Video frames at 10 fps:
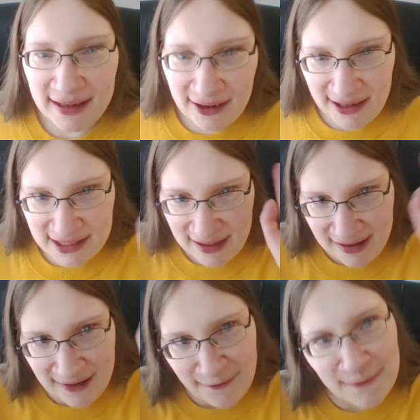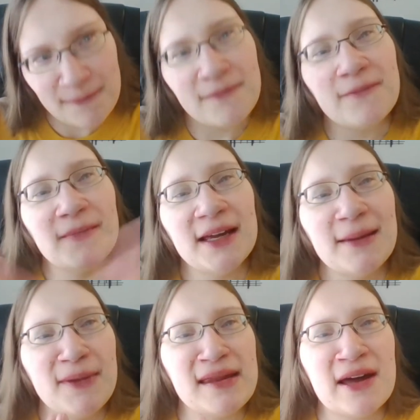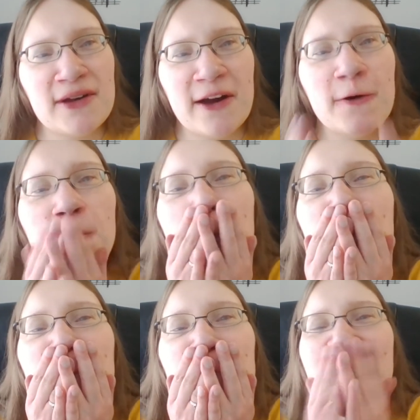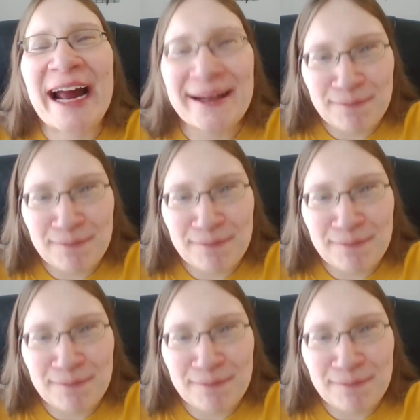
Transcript: All right. Peace out, yo. Mwah!